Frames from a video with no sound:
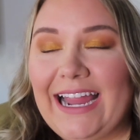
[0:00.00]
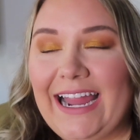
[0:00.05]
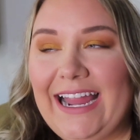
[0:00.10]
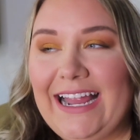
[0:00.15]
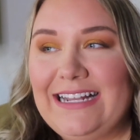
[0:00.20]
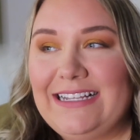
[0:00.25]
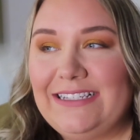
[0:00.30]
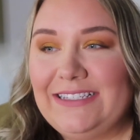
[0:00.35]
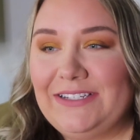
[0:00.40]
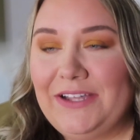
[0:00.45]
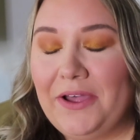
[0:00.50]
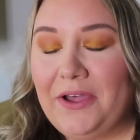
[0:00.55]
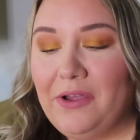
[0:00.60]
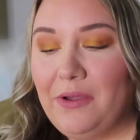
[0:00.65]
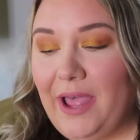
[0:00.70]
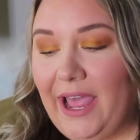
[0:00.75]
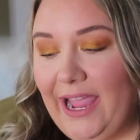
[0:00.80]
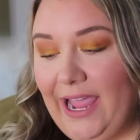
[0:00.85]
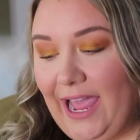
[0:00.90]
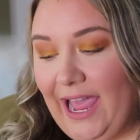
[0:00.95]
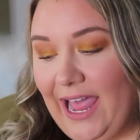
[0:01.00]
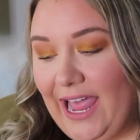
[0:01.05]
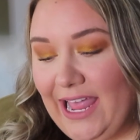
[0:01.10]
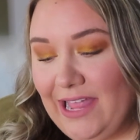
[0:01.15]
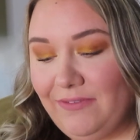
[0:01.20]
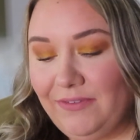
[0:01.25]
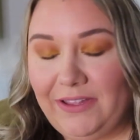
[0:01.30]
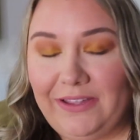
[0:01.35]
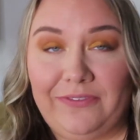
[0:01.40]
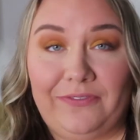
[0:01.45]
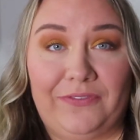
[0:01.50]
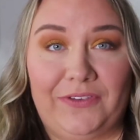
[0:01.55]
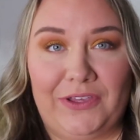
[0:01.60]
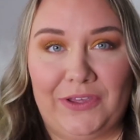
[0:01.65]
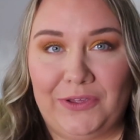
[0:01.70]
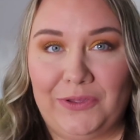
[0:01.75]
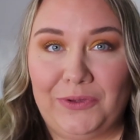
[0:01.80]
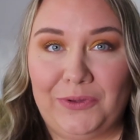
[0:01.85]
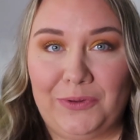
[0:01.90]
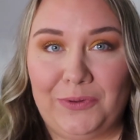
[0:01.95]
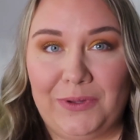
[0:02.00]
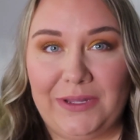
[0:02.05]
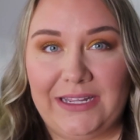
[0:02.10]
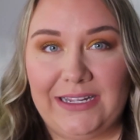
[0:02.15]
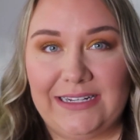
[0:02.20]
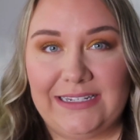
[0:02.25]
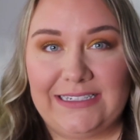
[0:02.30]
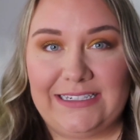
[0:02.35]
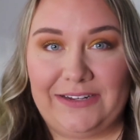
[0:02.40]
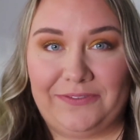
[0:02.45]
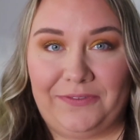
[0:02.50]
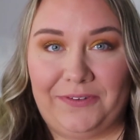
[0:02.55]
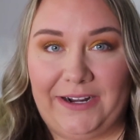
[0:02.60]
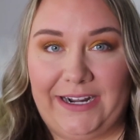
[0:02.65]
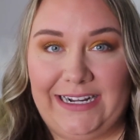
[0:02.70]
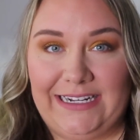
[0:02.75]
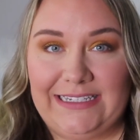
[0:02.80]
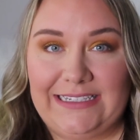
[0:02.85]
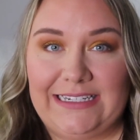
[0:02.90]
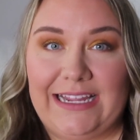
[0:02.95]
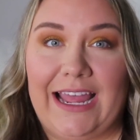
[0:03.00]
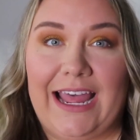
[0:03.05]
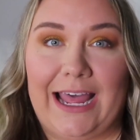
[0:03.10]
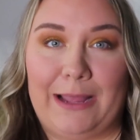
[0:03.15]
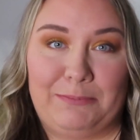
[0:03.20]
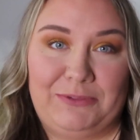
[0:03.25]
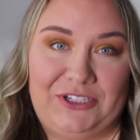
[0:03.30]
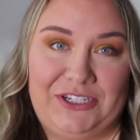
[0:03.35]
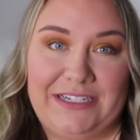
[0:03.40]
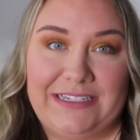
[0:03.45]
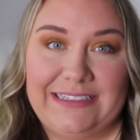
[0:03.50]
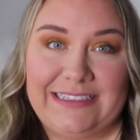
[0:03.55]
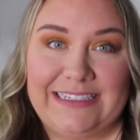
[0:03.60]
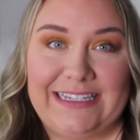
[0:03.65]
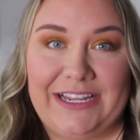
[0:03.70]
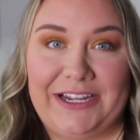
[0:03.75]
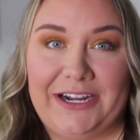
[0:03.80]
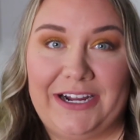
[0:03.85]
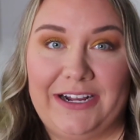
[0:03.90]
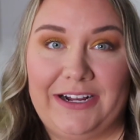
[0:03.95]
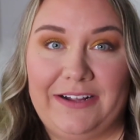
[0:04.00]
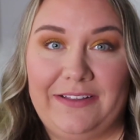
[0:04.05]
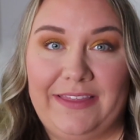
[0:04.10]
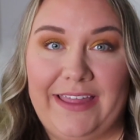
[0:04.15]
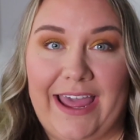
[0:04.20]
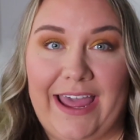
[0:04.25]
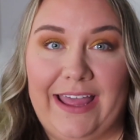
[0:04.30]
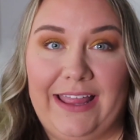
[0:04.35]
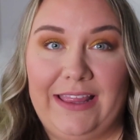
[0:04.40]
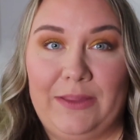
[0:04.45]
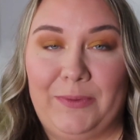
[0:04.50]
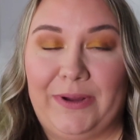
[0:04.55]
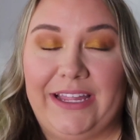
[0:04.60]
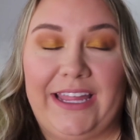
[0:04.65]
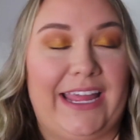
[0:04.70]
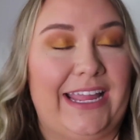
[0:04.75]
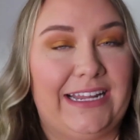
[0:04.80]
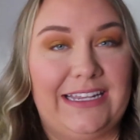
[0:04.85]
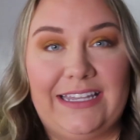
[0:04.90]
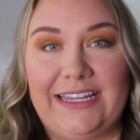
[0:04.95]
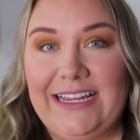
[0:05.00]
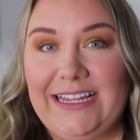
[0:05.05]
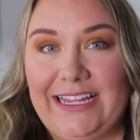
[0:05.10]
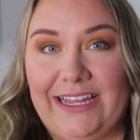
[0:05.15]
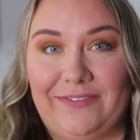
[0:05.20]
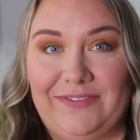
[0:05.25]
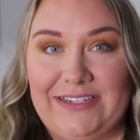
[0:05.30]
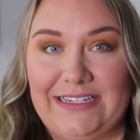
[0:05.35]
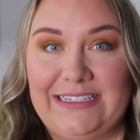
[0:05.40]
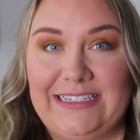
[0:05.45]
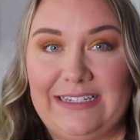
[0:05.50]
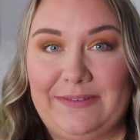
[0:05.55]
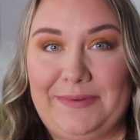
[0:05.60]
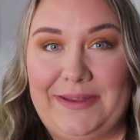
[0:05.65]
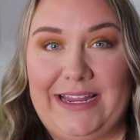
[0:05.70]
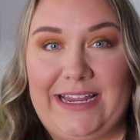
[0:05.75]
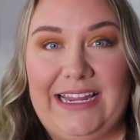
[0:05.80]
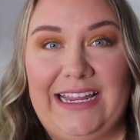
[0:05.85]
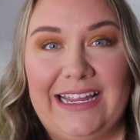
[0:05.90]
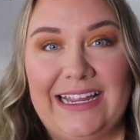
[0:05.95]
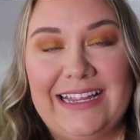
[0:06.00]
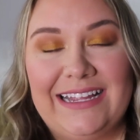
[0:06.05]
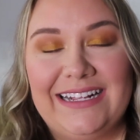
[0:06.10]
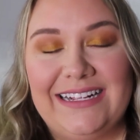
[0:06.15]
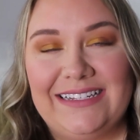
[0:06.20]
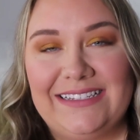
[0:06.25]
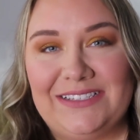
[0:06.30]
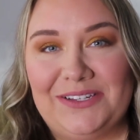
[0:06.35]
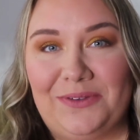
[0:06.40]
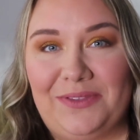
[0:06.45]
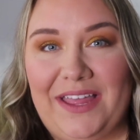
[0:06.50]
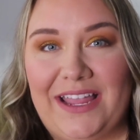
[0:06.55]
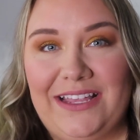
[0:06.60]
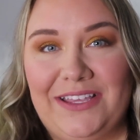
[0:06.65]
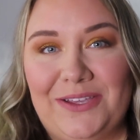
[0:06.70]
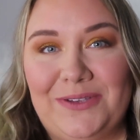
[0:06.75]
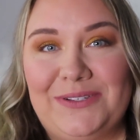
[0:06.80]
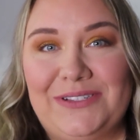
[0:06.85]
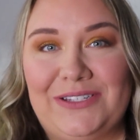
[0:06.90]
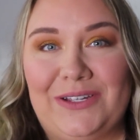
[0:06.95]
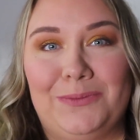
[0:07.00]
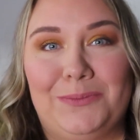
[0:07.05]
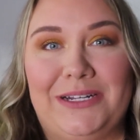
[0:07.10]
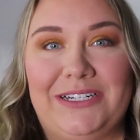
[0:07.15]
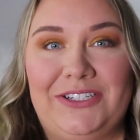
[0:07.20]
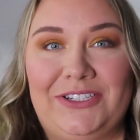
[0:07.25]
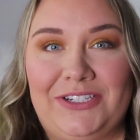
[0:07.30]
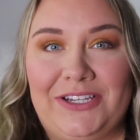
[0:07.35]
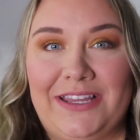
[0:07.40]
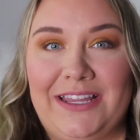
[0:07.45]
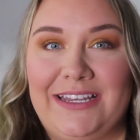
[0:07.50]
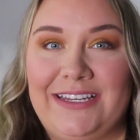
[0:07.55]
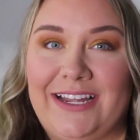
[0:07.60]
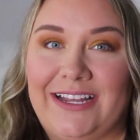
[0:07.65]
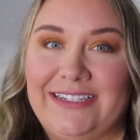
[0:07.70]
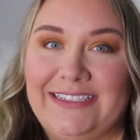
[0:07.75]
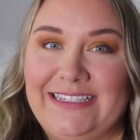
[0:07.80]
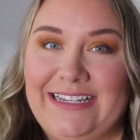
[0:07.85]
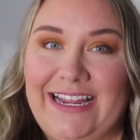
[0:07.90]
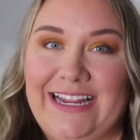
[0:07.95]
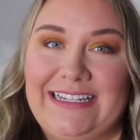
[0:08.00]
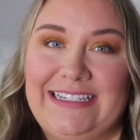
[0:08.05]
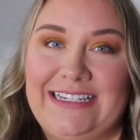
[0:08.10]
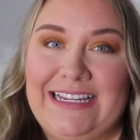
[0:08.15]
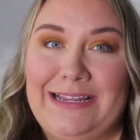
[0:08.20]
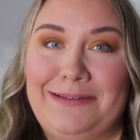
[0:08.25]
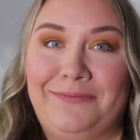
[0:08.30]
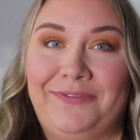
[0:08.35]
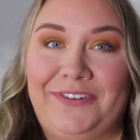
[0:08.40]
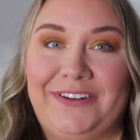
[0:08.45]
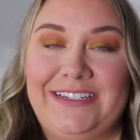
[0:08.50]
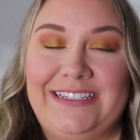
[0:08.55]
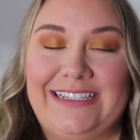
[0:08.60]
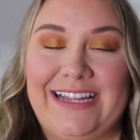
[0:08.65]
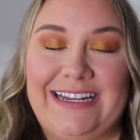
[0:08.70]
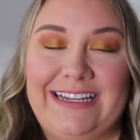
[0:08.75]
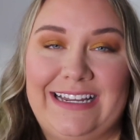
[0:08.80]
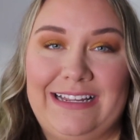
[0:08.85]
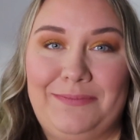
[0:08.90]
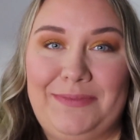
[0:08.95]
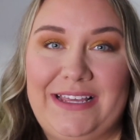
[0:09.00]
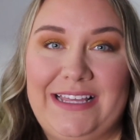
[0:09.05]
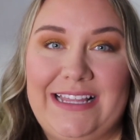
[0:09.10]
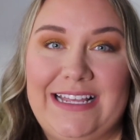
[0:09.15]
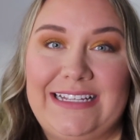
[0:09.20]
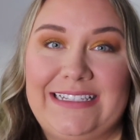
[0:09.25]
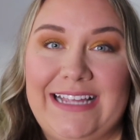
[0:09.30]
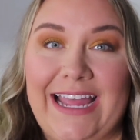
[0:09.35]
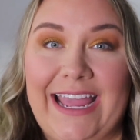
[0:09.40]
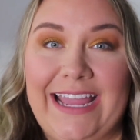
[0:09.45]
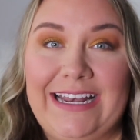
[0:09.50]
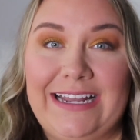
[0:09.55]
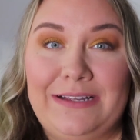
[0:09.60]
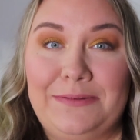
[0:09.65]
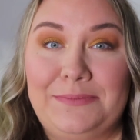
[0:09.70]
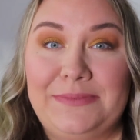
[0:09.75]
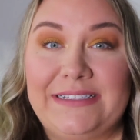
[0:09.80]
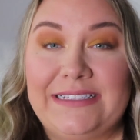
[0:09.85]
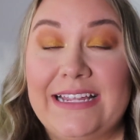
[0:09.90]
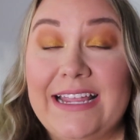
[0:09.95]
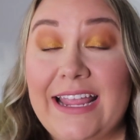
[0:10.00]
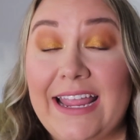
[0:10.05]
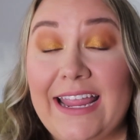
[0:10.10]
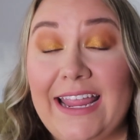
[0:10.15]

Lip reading: And so I have a few different options here that were kindly gifted to me. So thank you so much to the Dossier team for sending me these items.